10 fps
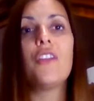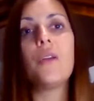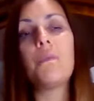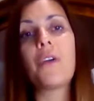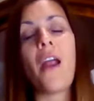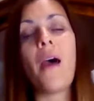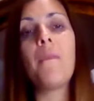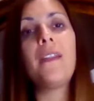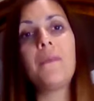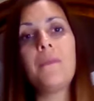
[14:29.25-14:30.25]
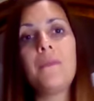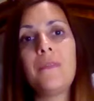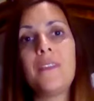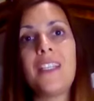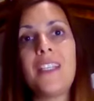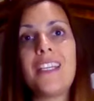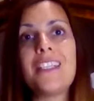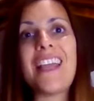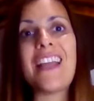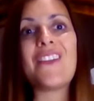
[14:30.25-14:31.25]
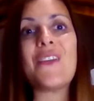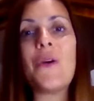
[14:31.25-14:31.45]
The problem is that